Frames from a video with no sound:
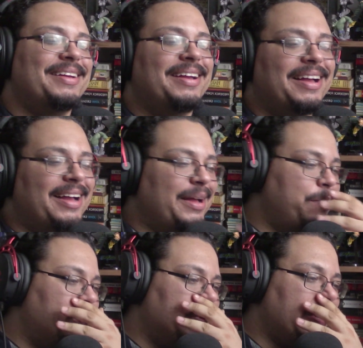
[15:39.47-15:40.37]
Ah,
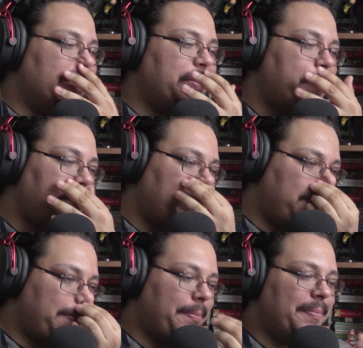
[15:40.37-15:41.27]
boy.
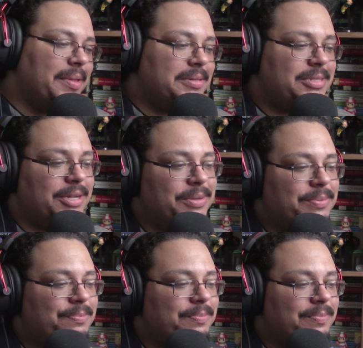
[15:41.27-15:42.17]
So,
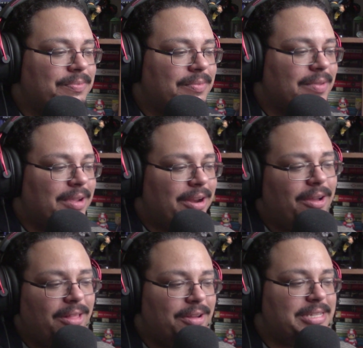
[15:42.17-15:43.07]
in
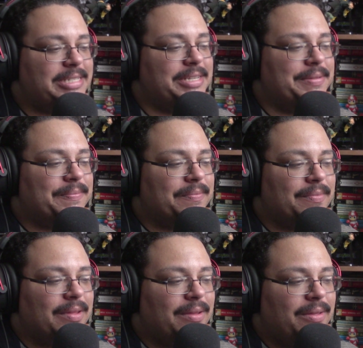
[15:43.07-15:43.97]
all honesty,
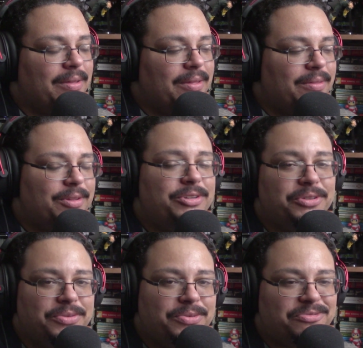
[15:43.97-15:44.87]
the
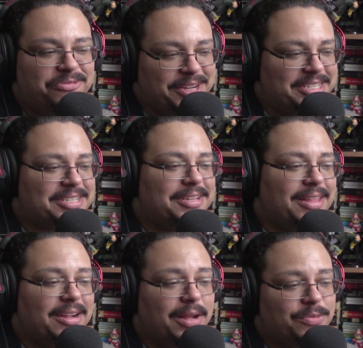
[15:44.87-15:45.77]
true risk
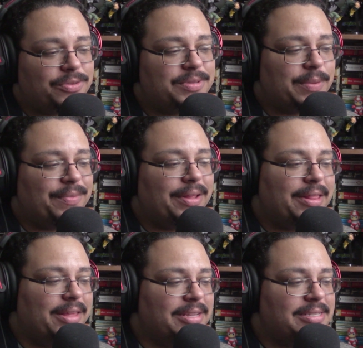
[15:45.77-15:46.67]
that comes from something
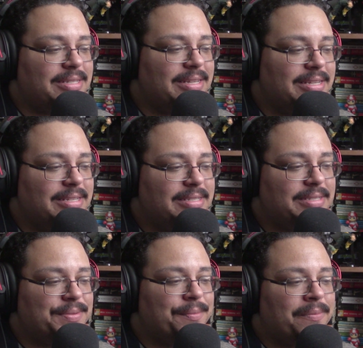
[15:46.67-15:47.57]
like this
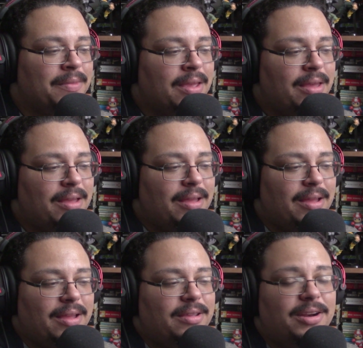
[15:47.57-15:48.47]
is,
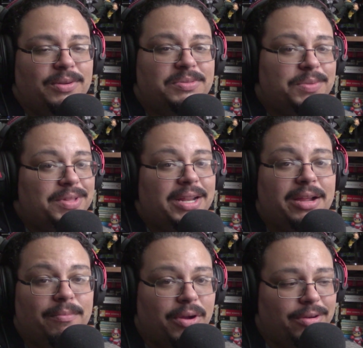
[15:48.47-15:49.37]
something like
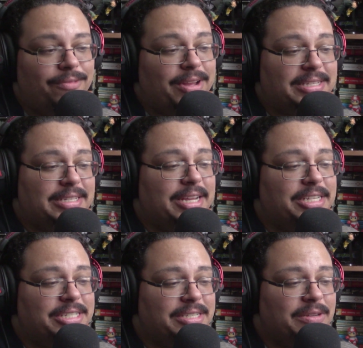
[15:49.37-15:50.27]
a murder
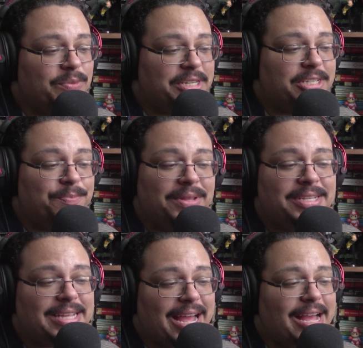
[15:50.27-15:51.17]
investigation in which the
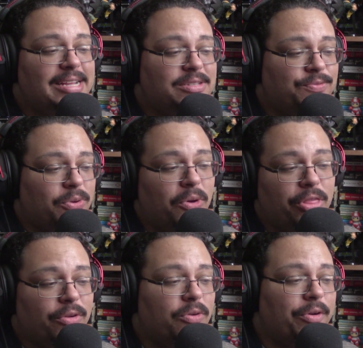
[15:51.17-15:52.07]
police ask for all
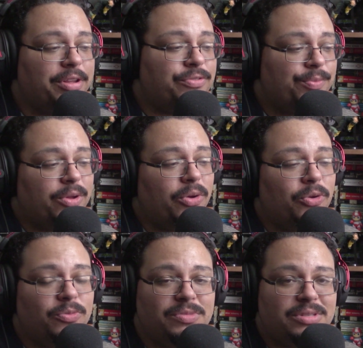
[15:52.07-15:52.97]
the recordings from the
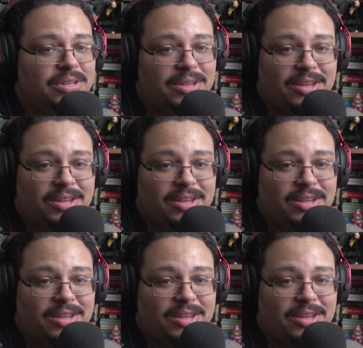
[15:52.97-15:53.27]
homes,